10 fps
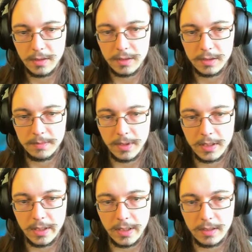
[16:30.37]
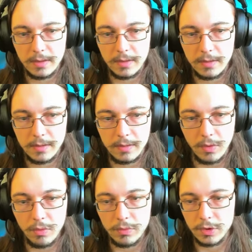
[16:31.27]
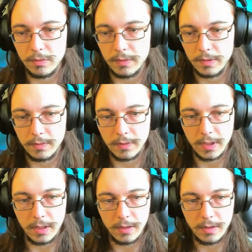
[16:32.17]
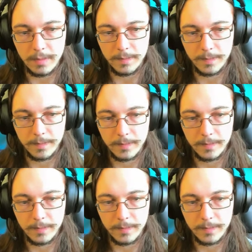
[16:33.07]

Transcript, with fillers: Let's make, like... Oh, shoot. Okay, um